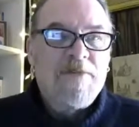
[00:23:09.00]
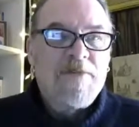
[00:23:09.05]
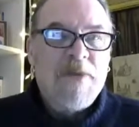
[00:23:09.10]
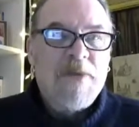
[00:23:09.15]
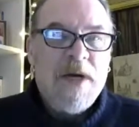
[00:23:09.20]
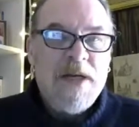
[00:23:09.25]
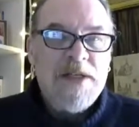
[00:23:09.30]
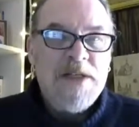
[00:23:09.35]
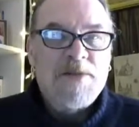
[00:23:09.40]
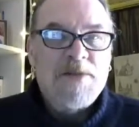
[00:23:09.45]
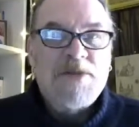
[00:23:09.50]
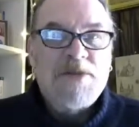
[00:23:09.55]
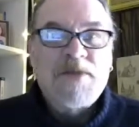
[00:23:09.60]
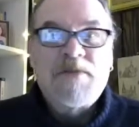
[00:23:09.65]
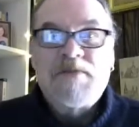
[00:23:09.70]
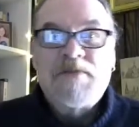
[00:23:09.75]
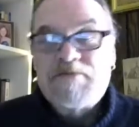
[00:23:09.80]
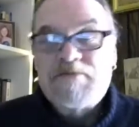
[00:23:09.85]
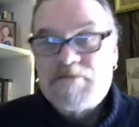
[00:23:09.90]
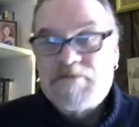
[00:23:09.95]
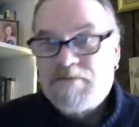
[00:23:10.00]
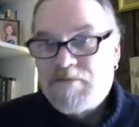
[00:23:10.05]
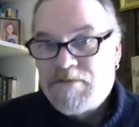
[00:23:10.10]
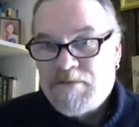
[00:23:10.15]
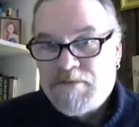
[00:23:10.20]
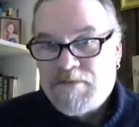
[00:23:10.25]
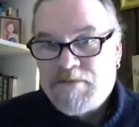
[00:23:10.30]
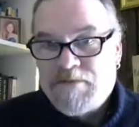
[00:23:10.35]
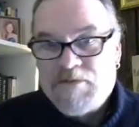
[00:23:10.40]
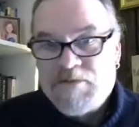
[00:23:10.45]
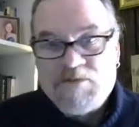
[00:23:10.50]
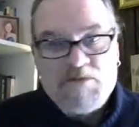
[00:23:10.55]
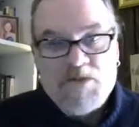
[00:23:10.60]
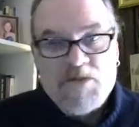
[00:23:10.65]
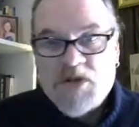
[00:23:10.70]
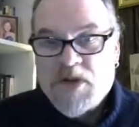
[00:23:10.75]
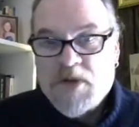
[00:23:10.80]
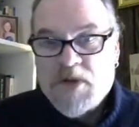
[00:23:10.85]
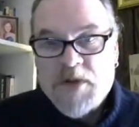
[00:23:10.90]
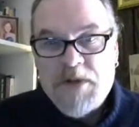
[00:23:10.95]
Possible?
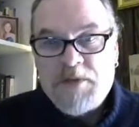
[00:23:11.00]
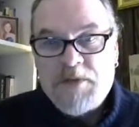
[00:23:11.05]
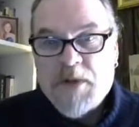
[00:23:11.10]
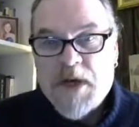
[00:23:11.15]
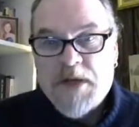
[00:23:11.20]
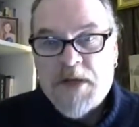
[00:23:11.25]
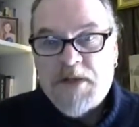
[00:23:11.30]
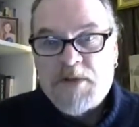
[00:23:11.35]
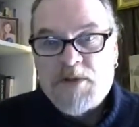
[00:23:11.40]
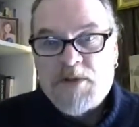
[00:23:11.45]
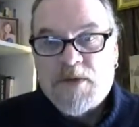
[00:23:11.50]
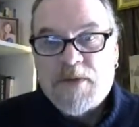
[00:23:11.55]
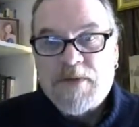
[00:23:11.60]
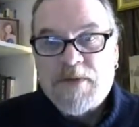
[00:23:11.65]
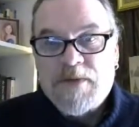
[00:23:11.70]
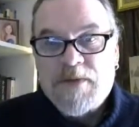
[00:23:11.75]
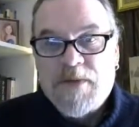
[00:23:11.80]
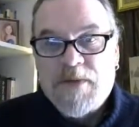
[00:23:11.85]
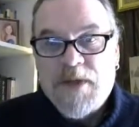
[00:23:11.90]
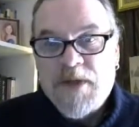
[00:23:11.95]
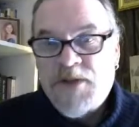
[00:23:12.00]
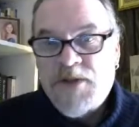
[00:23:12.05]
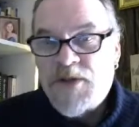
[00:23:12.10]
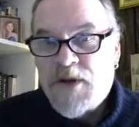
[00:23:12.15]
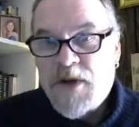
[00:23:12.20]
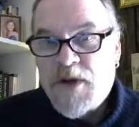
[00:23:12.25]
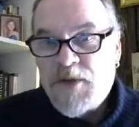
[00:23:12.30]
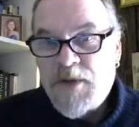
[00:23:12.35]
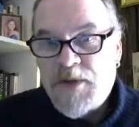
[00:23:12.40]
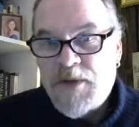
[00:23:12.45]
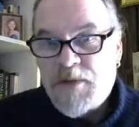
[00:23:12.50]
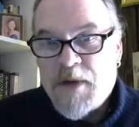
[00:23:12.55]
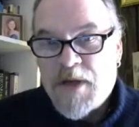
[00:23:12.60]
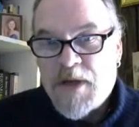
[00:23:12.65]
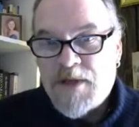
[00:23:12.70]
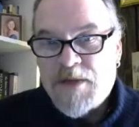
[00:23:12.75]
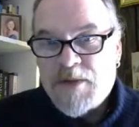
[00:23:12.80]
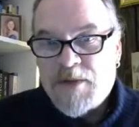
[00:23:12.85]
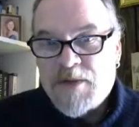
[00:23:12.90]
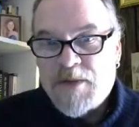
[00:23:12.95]
It's always possible. Things are always
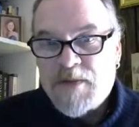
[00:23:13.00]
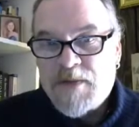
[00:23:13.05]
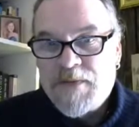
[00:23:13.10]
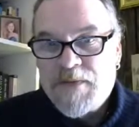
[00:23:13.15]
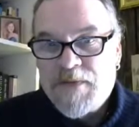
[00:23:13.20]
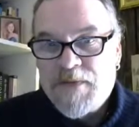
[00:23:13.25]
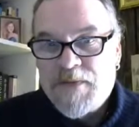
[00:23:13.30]
possible.